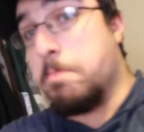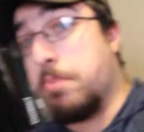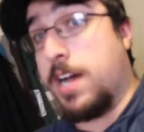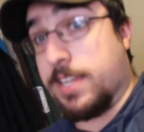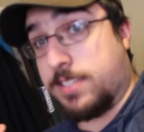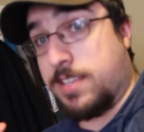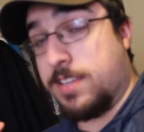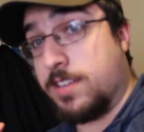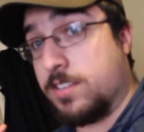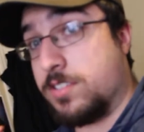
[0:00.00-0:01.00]
But
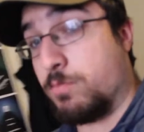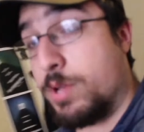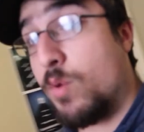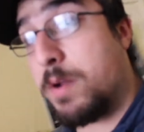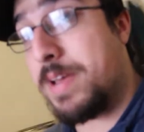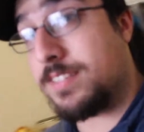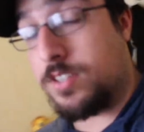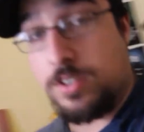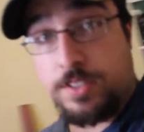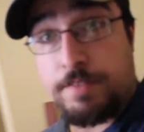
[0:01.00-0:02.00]
we want to make
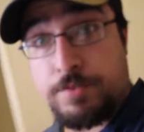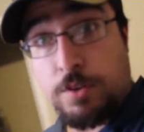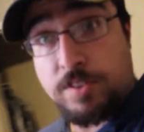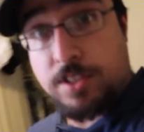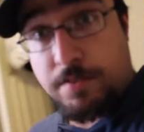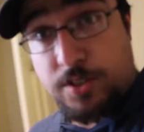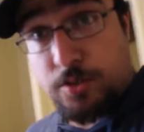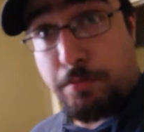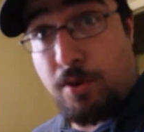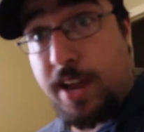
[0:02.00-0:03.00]
Digital Leftovers an
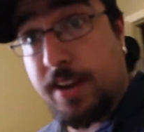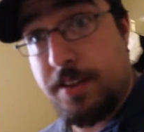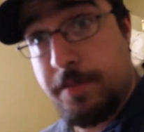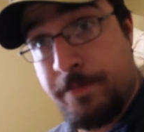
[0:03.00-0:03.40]
official brand.